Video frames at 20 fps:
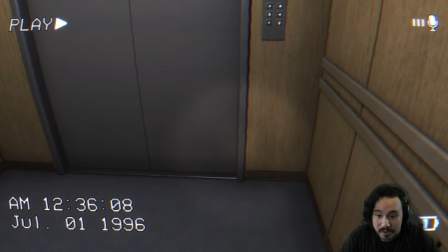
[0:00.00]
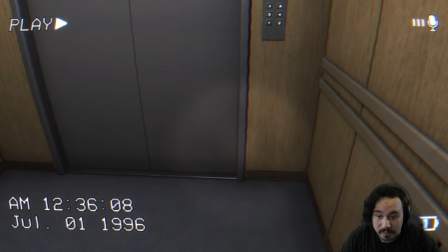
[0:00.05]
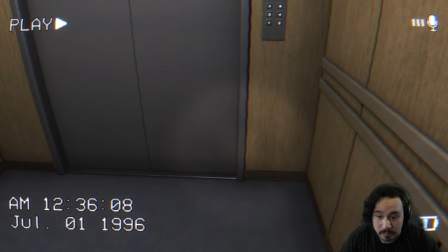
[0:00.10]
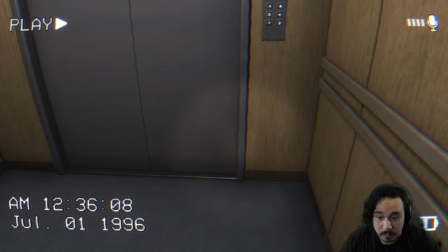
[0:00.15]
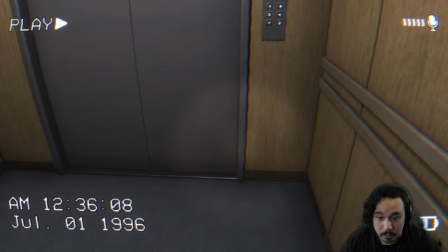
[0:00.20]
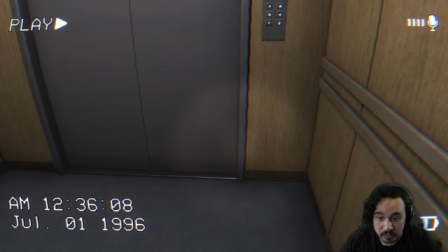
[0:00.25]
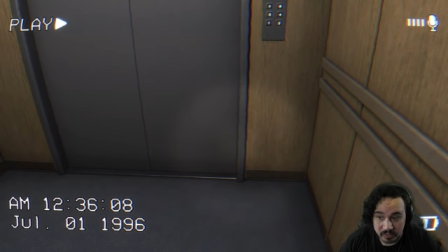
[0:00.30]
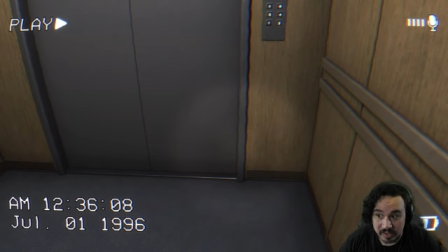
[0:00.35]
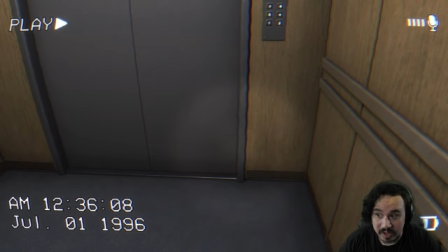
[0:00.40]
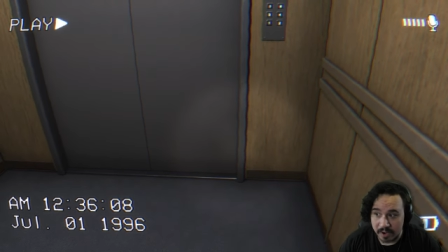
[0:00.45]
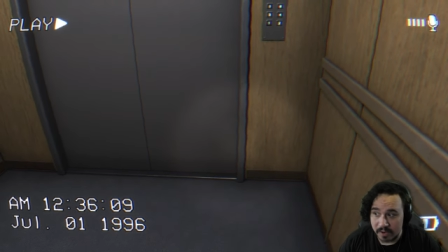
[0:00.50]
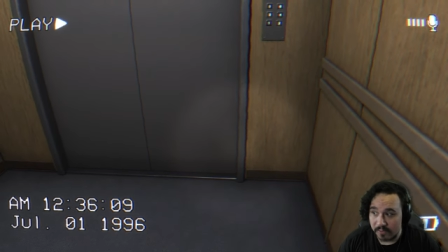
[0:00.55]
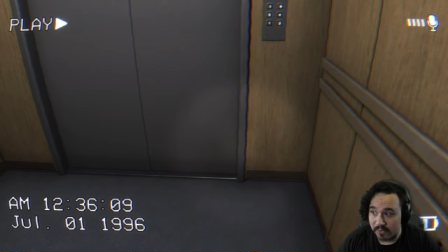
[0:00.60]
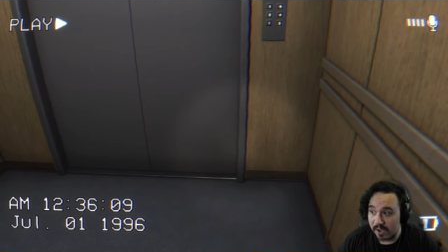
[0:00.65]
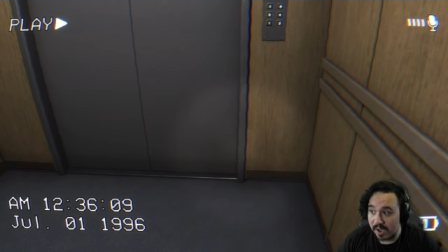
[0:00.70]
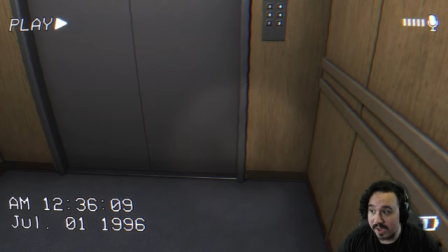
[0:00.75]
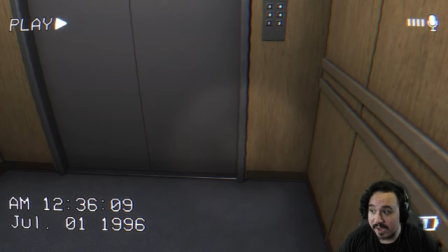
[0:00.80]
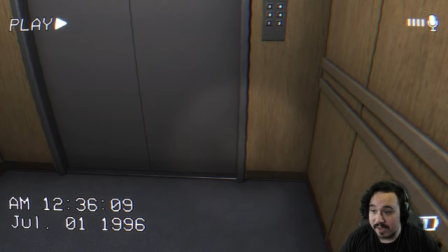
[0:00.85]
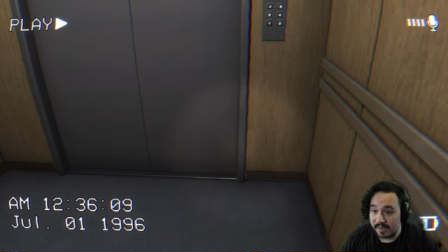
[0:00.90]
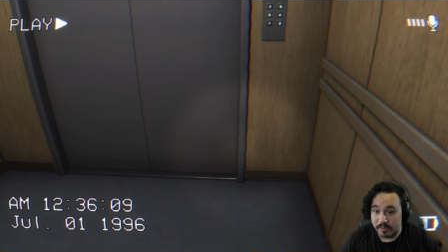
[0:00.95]
of the most
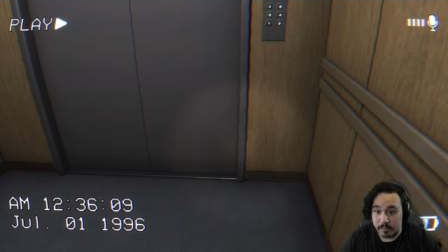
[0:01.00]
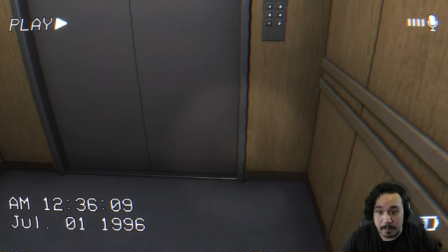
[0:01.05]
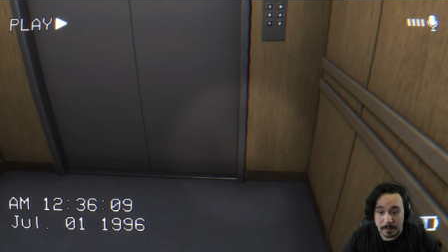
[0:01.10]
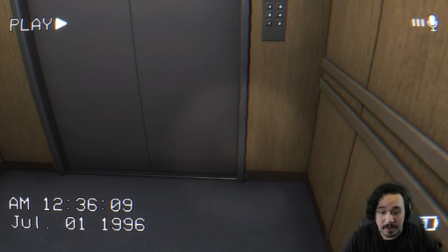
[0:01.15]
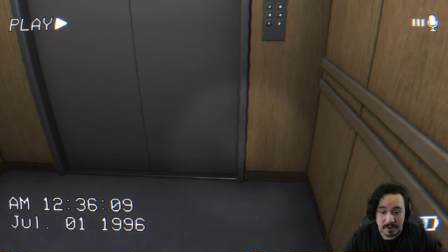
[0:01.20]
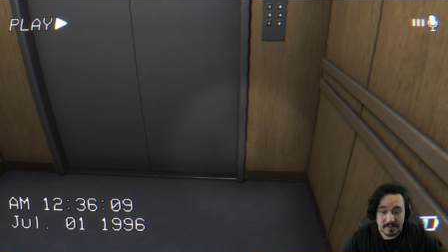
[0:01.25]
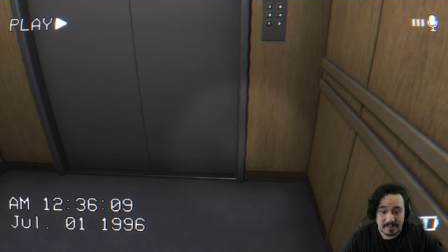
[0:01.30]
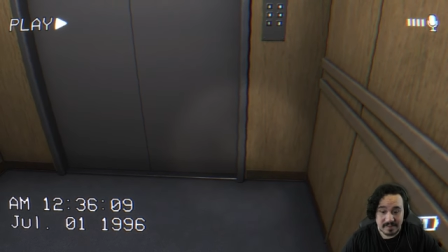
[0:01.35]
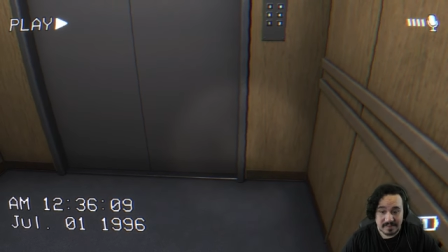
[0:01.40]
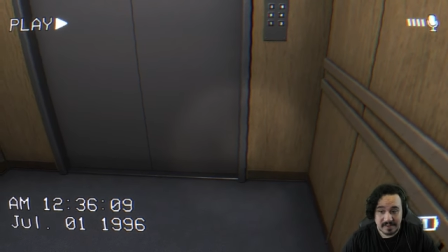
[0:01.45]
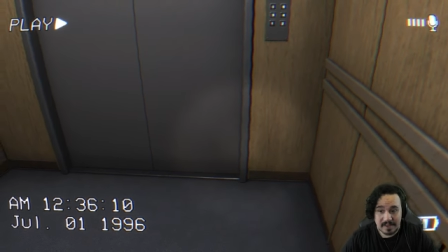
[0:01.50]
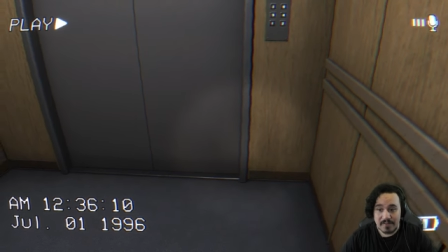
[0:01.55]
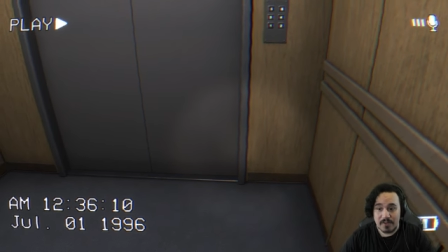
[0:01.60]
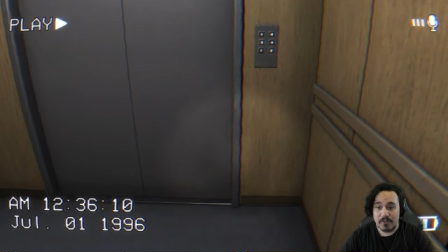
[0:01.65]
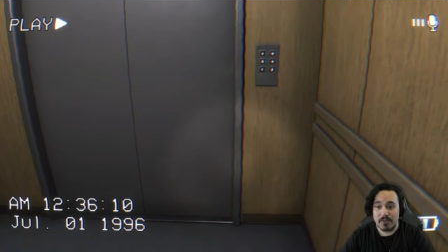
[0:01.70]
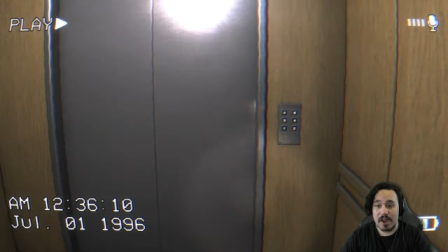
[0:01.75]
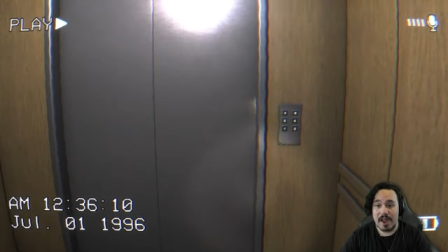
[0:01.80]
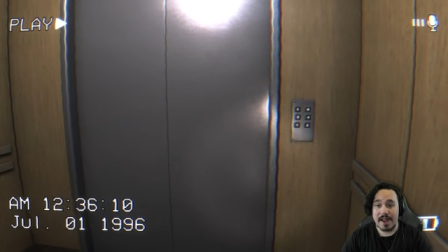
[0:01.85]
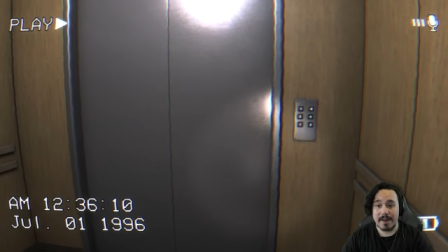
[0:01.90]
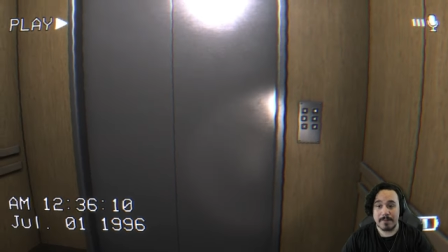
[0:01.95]
terrifying experiences I've
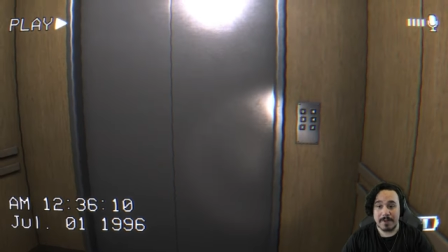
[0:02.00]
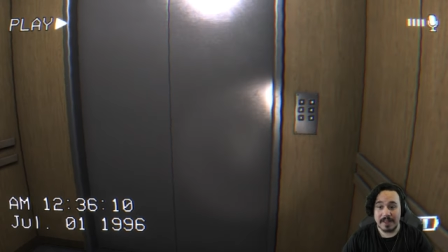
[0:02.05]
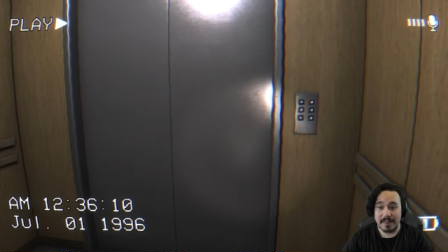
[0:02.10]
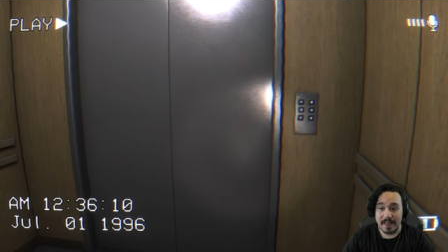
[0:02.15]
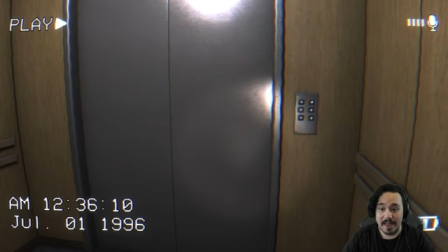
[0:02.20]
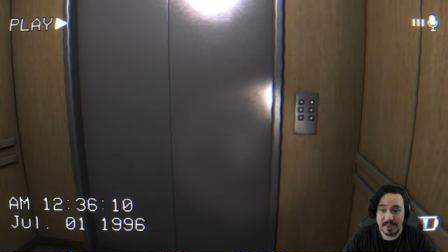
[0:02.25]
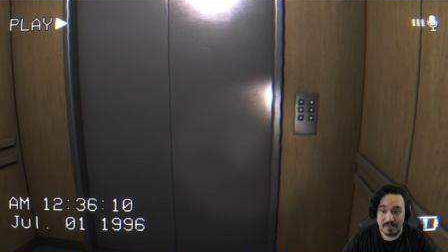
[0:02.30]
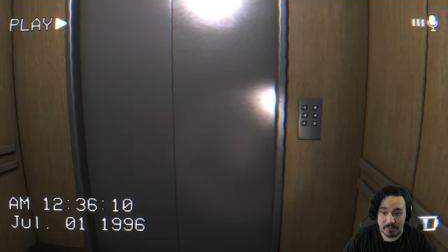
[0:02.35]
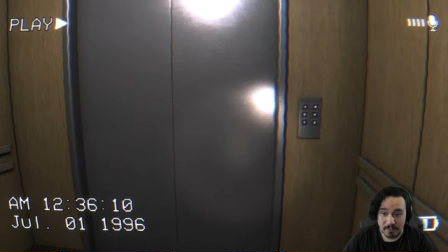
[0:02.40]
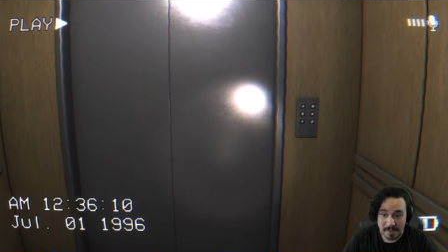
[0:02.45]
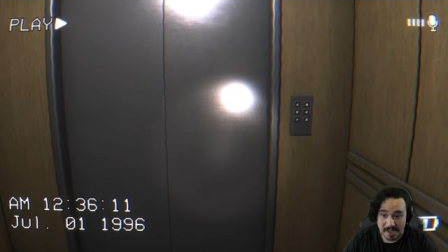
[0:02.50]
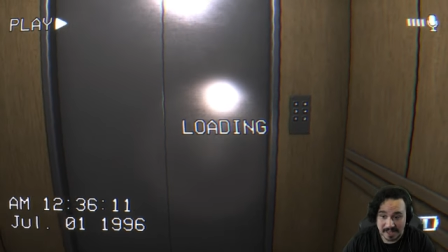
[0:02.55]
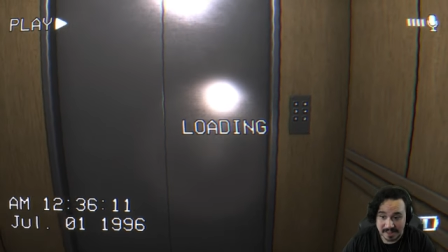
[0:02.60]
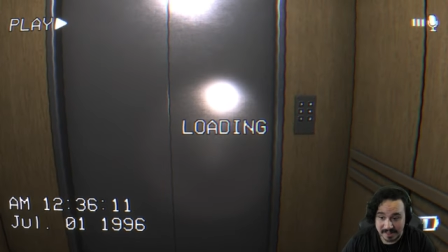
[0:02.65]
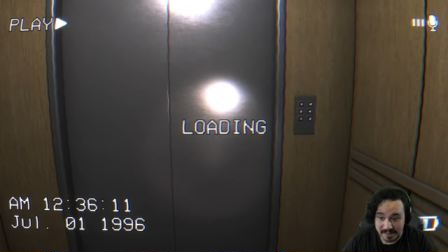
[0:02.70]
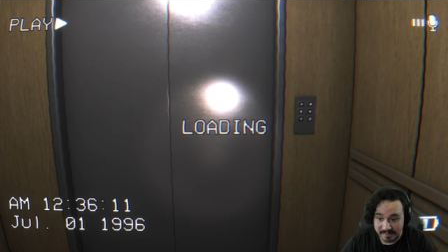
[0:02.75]
ever had in my life, man.